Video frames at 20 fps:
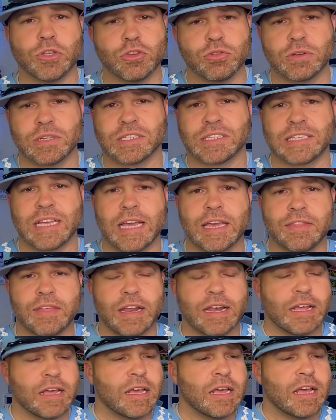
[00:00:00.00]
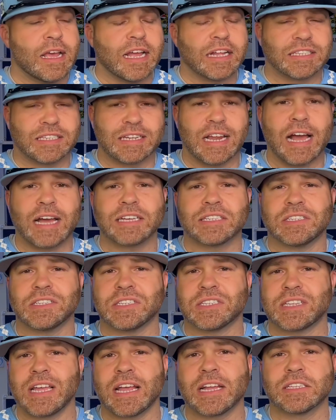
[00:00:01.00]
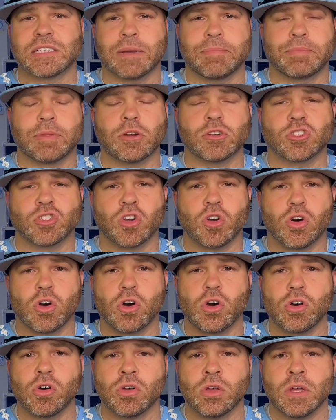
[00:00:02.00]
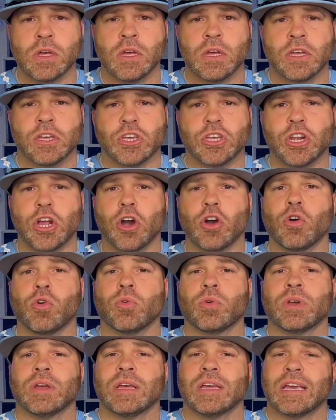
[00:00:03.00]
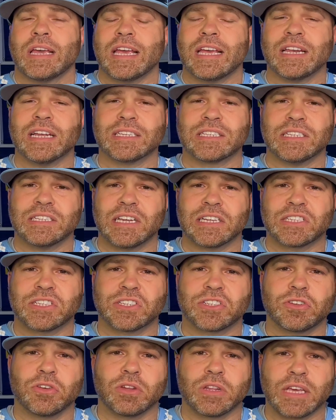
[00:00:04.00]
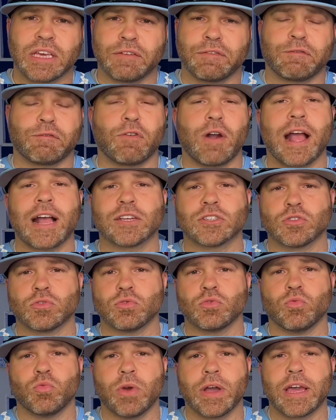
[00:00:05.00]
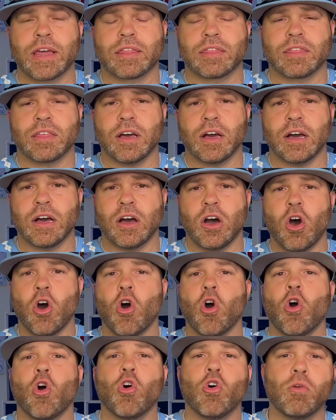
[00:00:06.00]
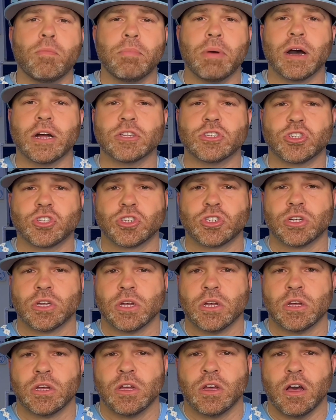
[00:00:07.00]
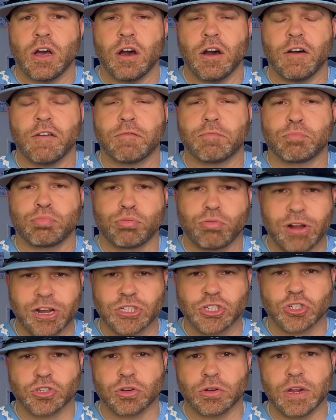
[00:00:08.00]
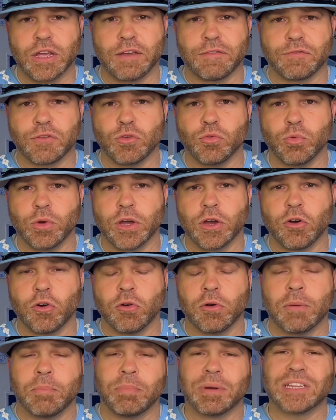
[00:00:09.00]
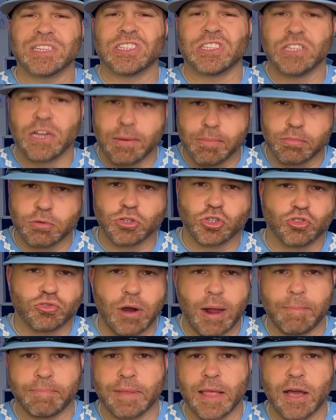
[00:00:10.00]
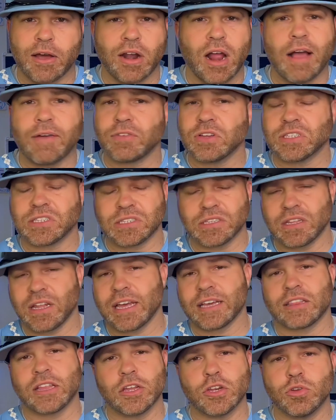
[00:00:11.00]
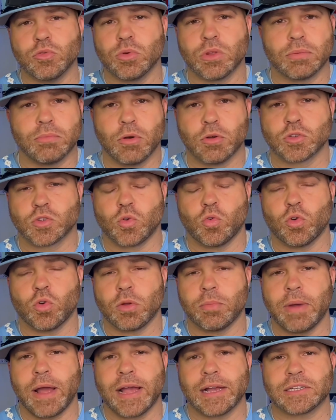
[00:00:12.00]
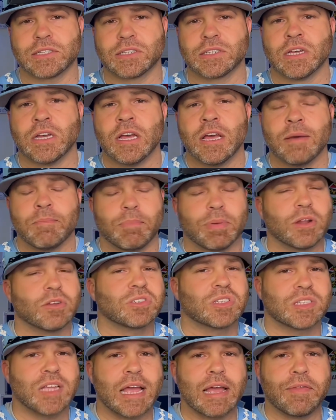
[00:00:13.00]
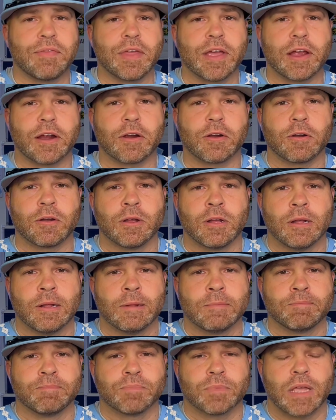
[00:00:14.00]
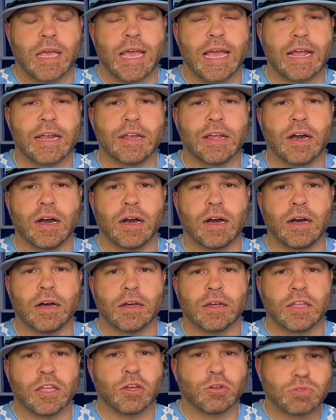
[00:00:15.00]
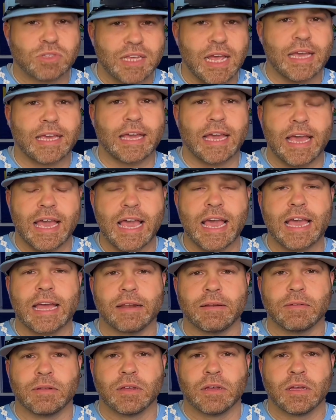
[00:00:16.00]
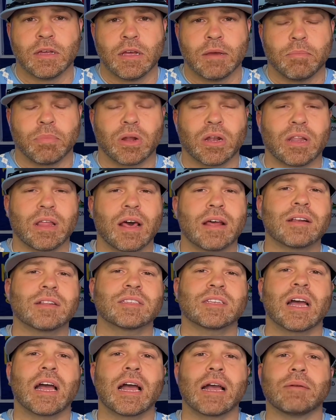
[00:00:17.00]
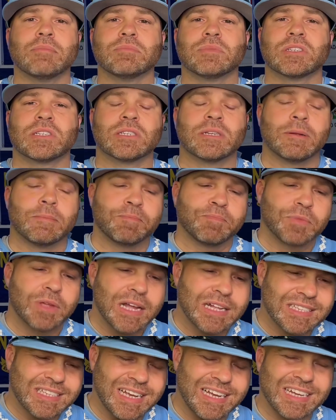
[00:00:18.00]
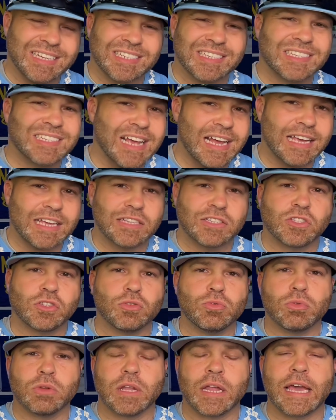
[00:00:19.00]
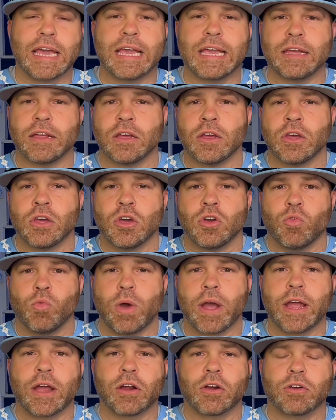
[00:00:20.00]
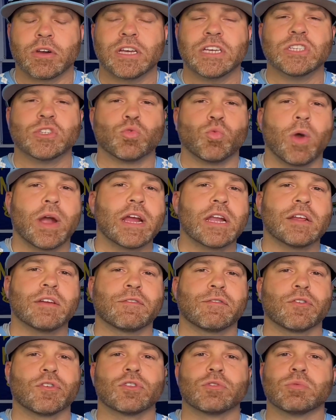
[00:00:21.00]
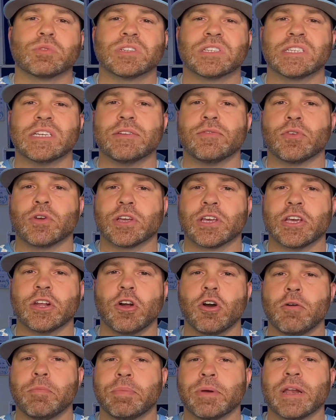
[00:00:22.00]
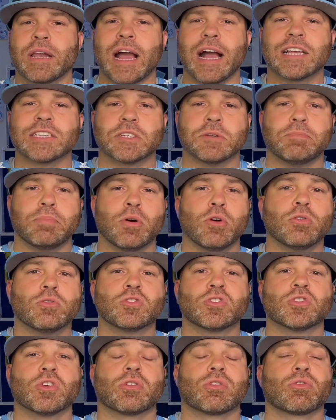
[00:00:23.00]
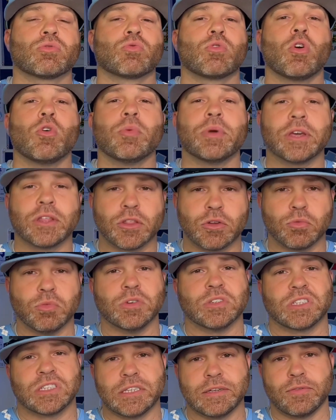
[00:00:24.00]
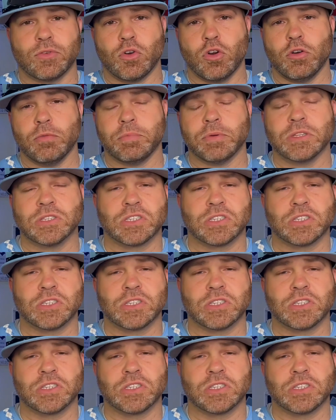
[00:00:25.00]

You could say that it's nice he stands up there tall. He doesn't necessarily get frazzled with a whole bunch of pressure, if you will, but his numbers drop down, obviously, like they do with most quarterbacks. But he'll stand there and he'll take a hit, but a lot of times it's like a second too late where he's waiting for the receiver to get open as opposed to throwing the receiver open.